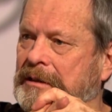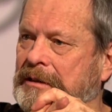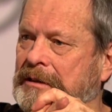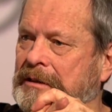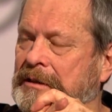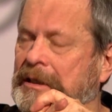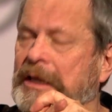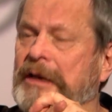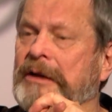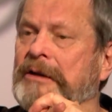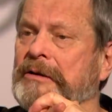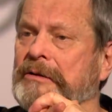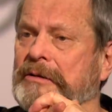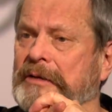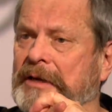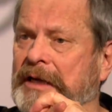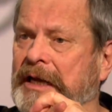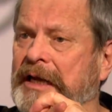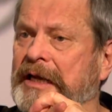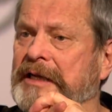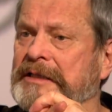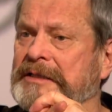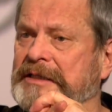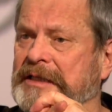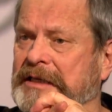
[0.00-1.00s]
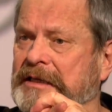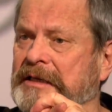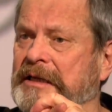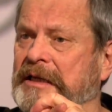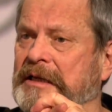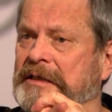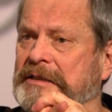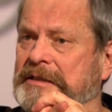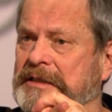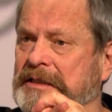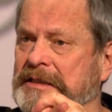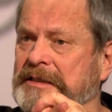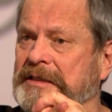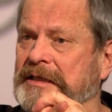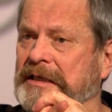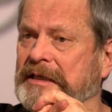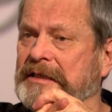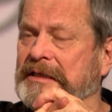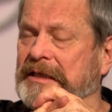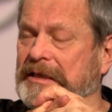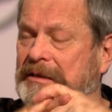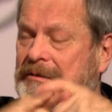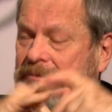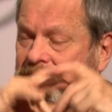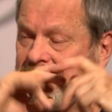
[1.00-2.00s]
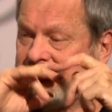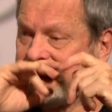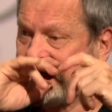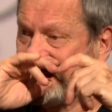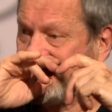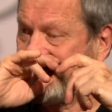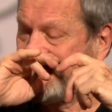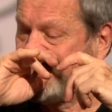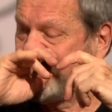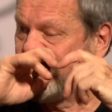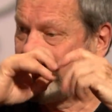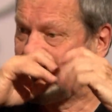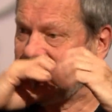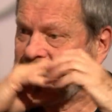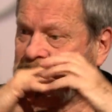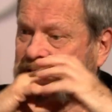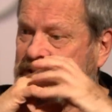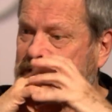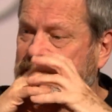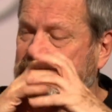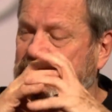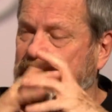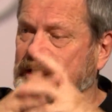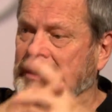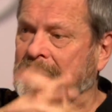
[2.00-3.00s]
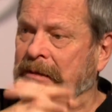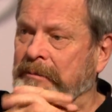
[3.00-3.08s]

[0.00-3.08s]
No, I actually can honestly say that it wasn't no because it,